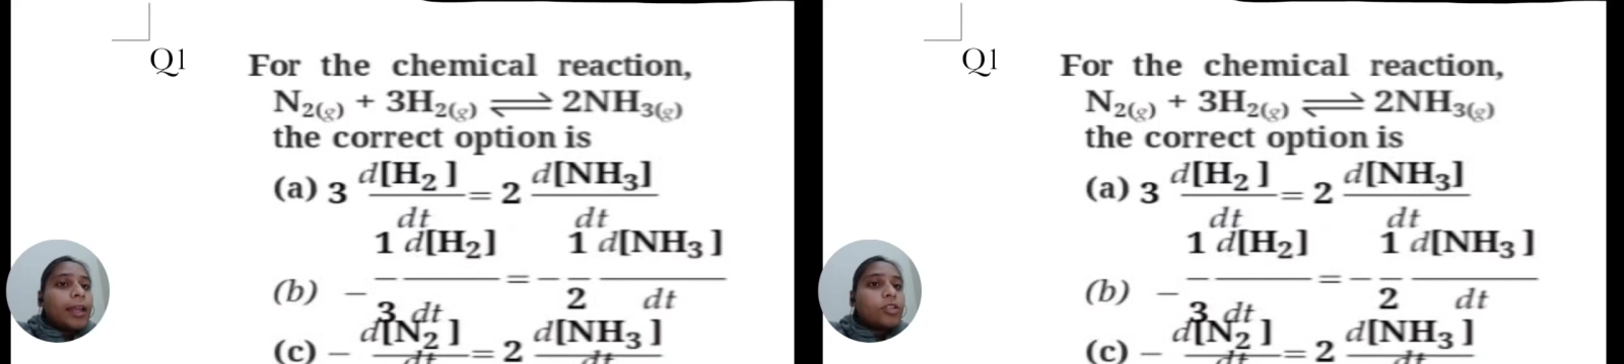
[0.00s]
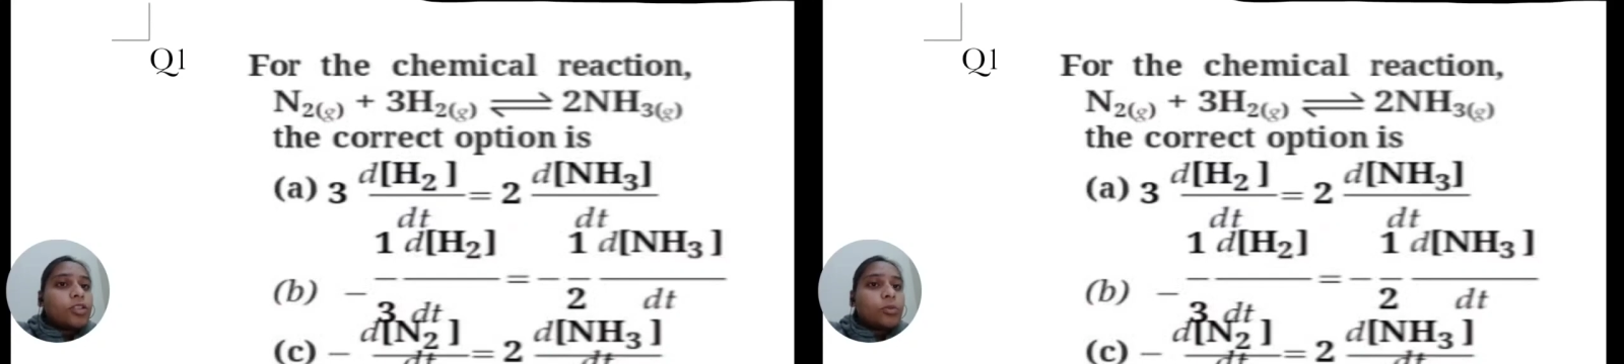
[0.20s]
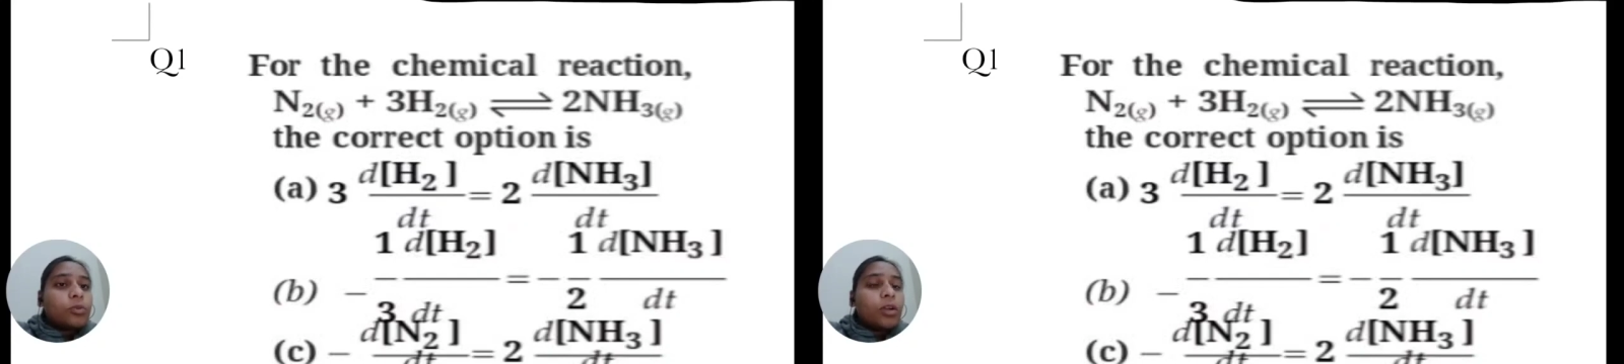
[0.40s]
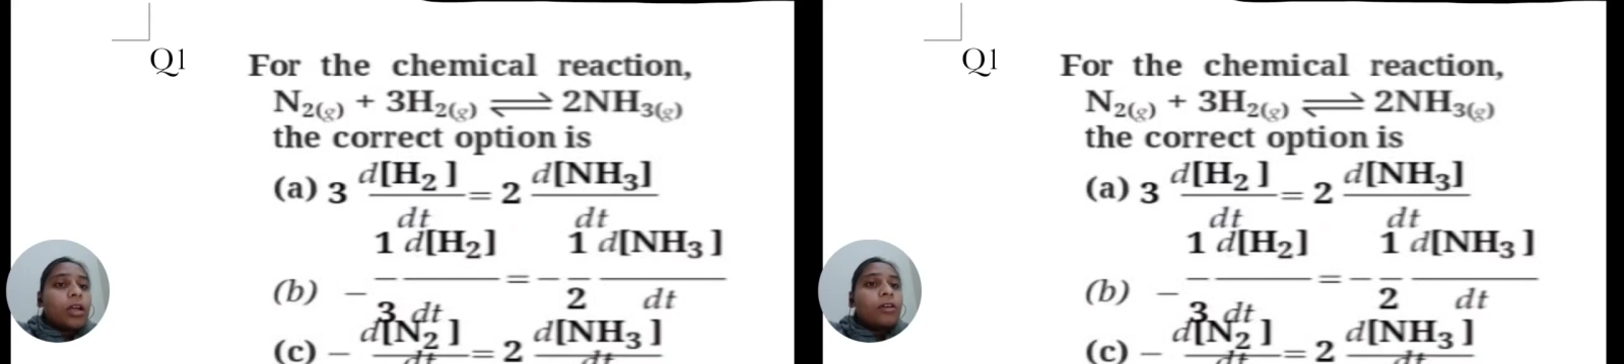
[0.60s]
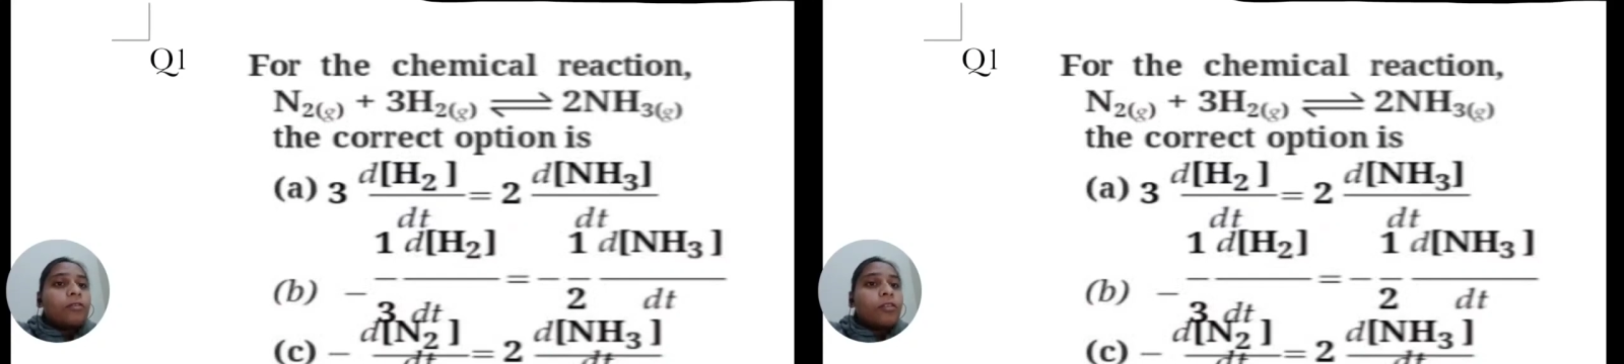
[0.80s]
For
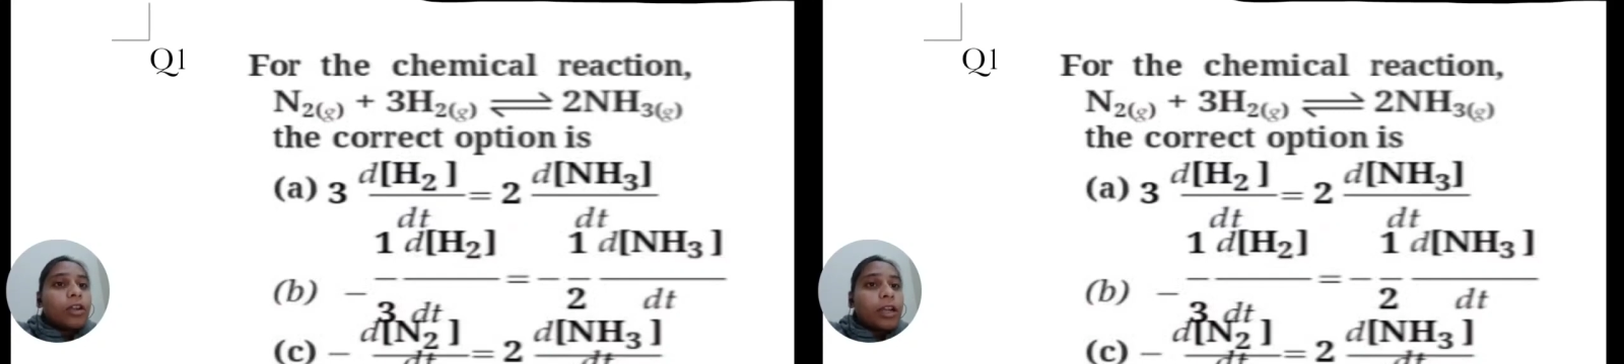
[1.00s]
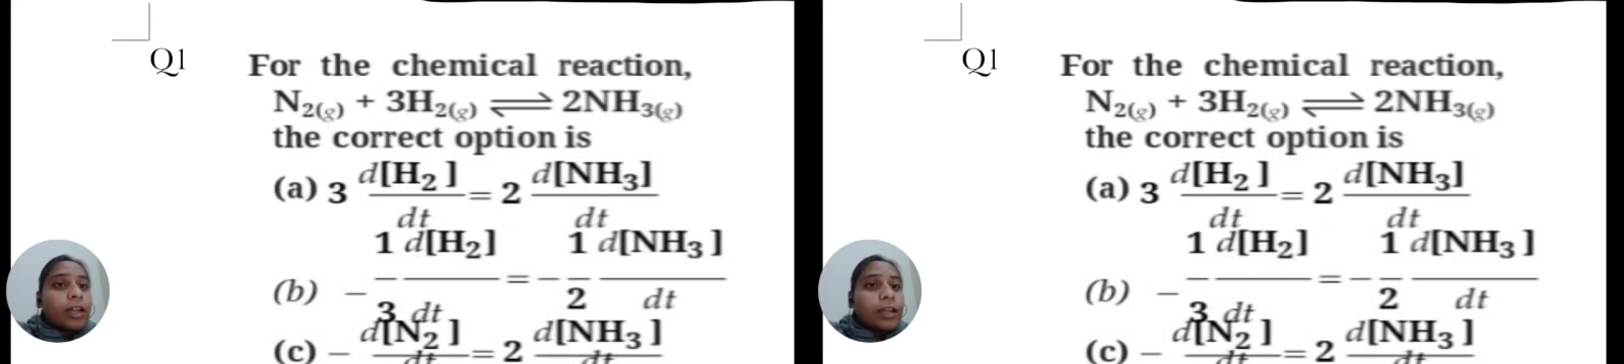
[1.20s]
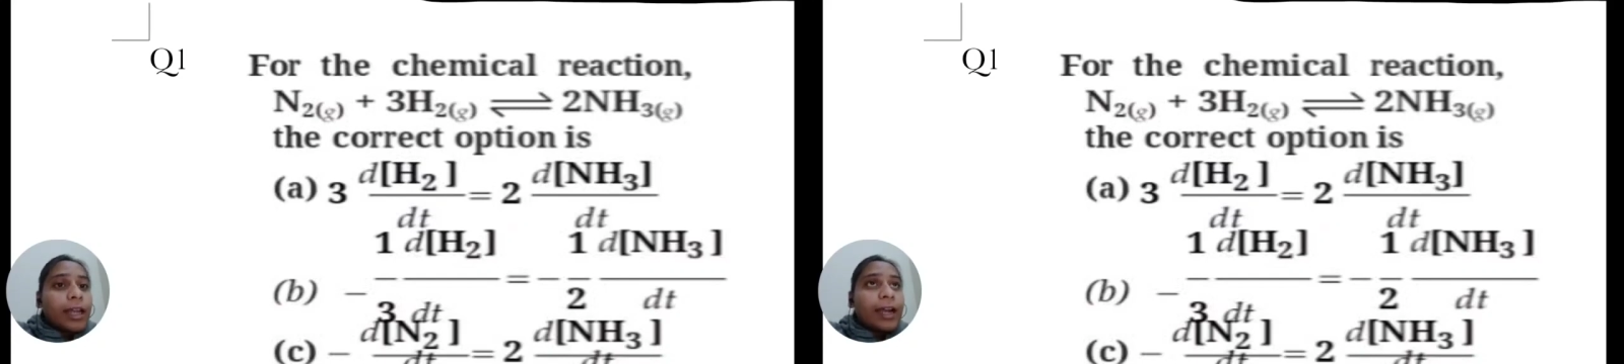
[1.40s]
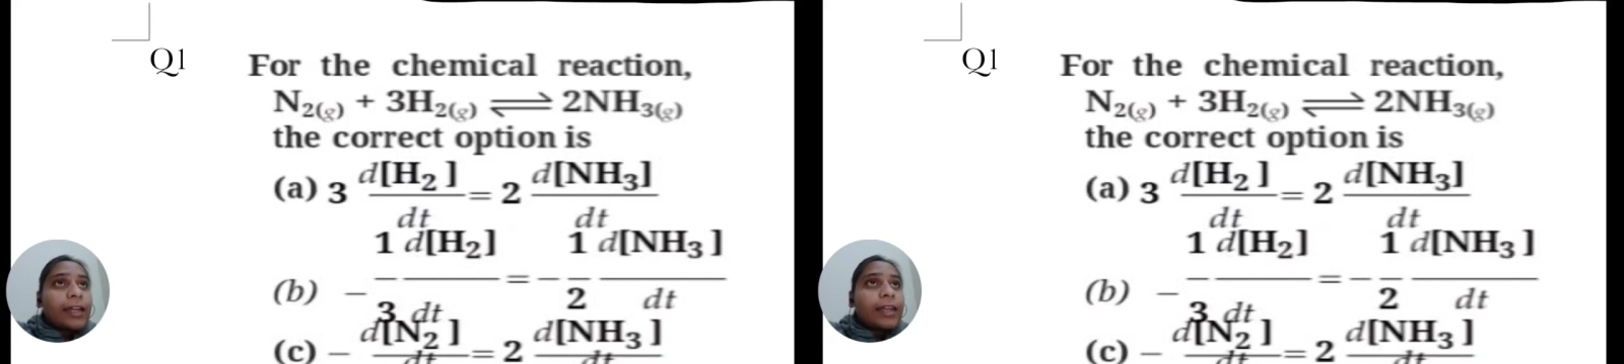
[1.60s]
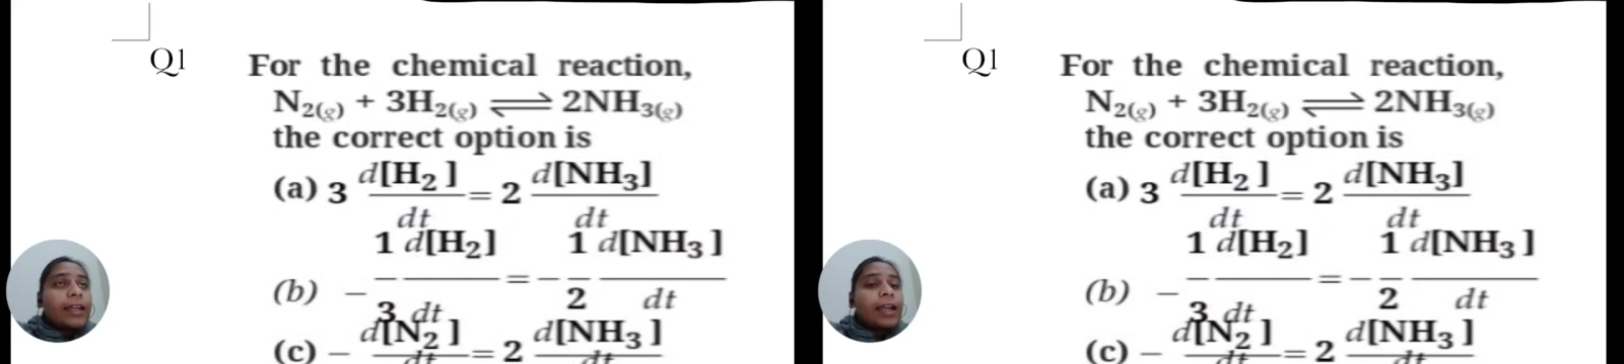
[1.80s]
reactant,
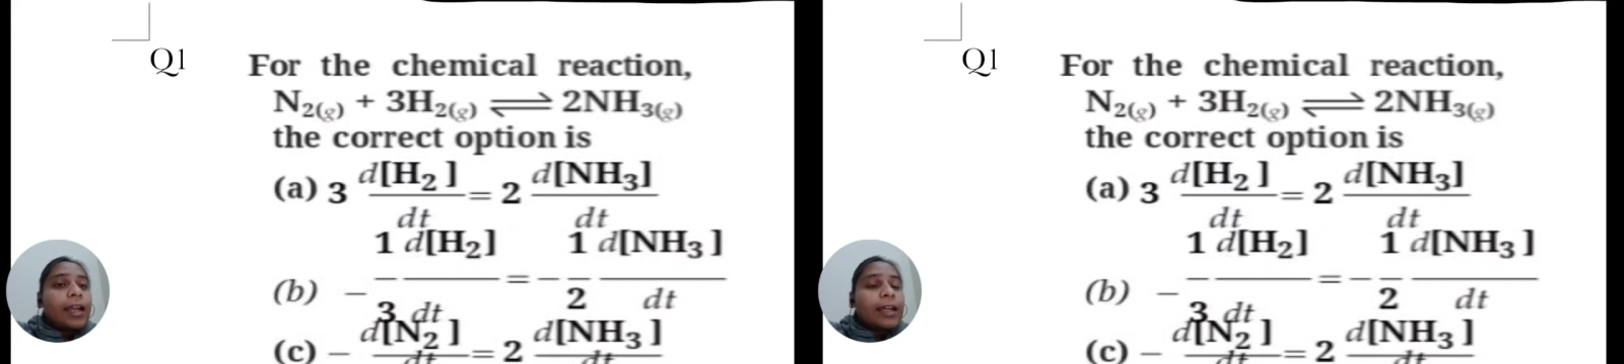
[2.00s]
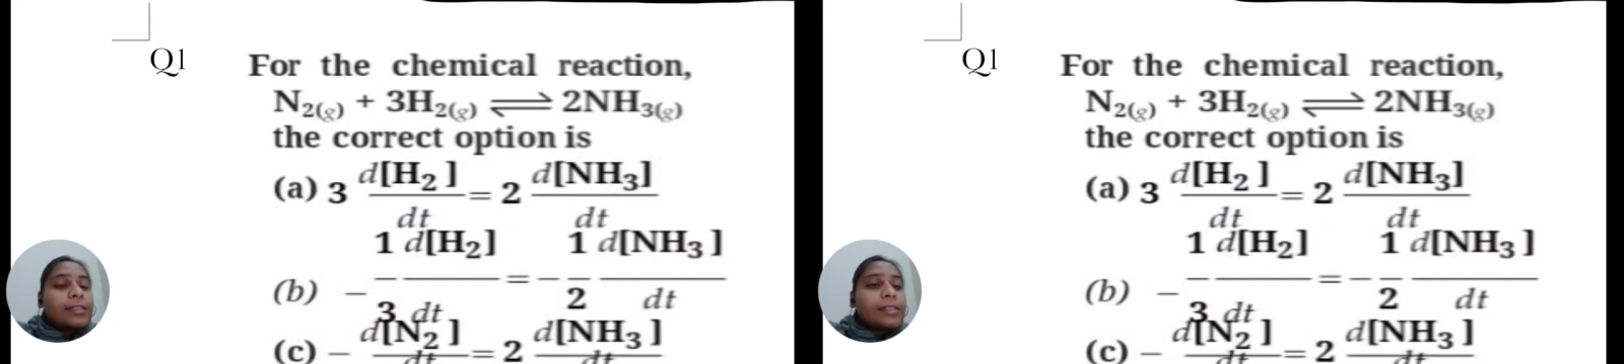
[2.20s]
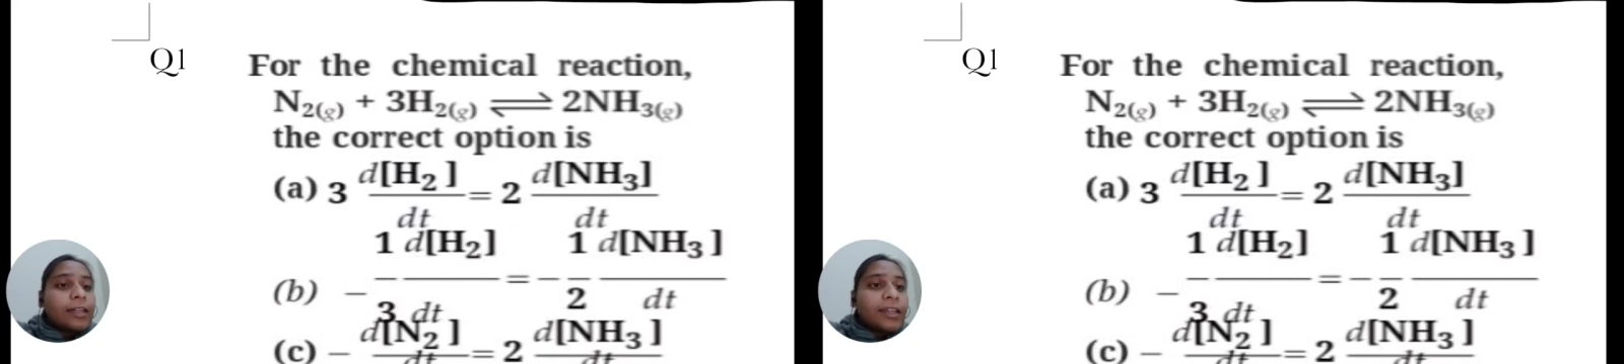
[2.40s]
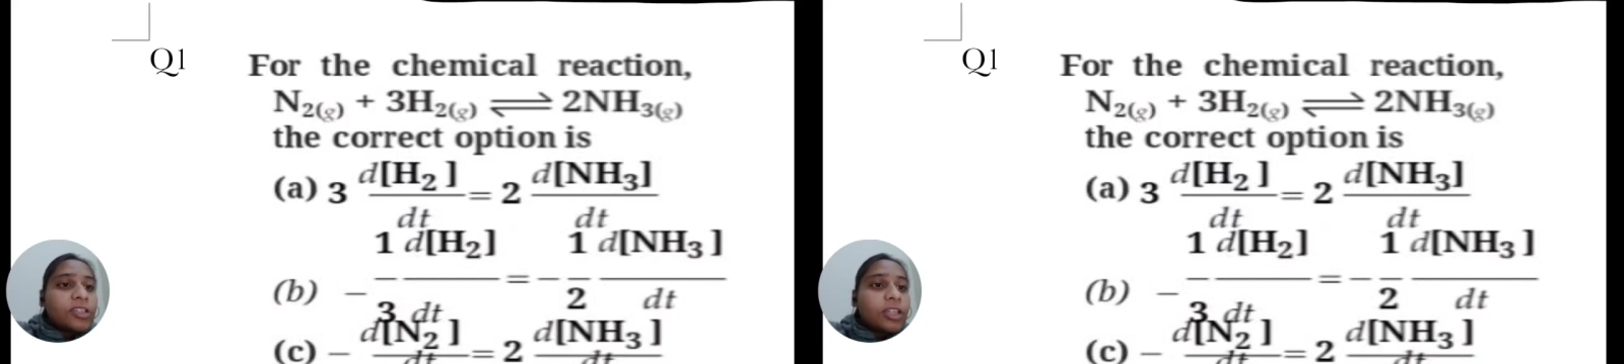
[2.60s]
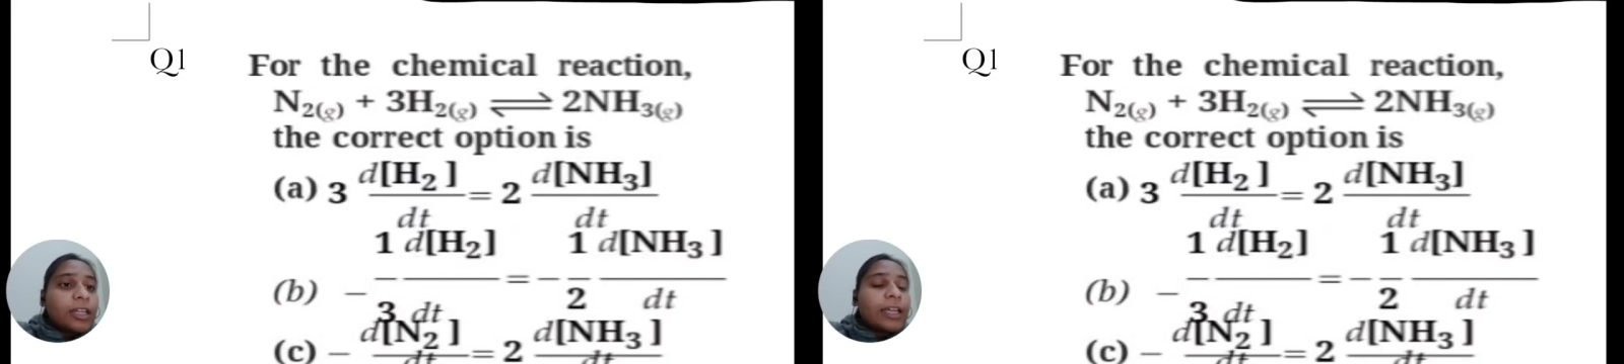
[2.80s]
concentration decreases
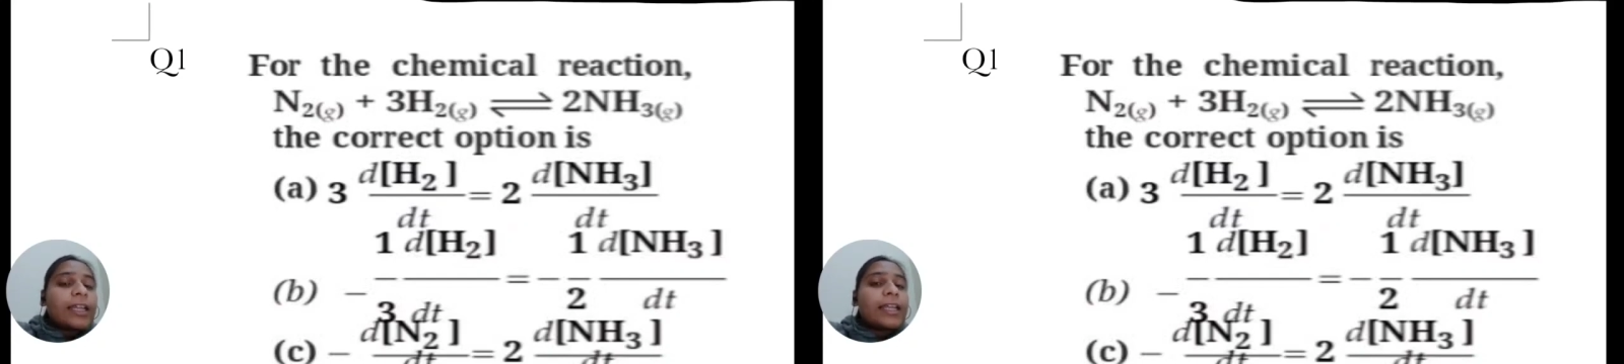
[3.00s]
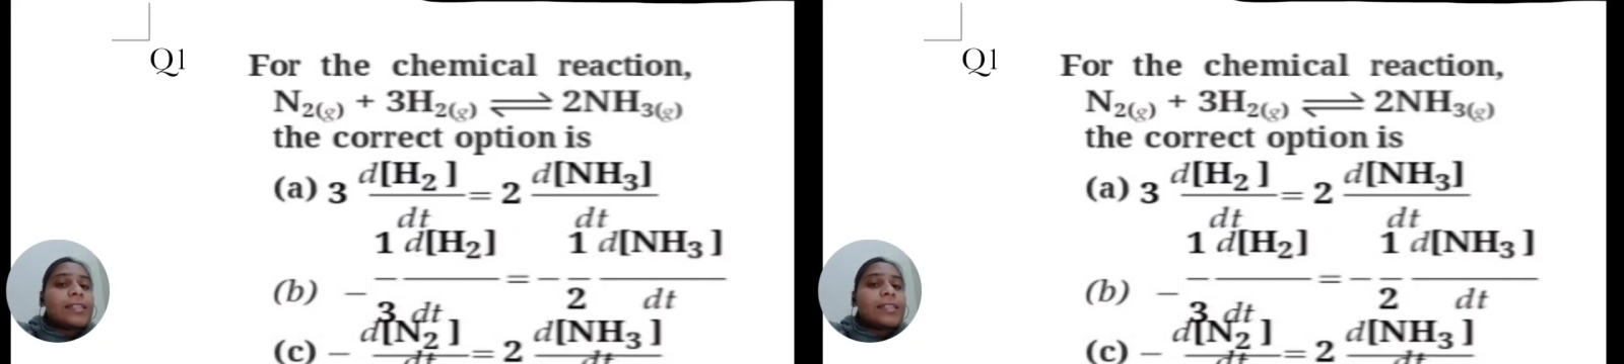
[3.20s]
with time.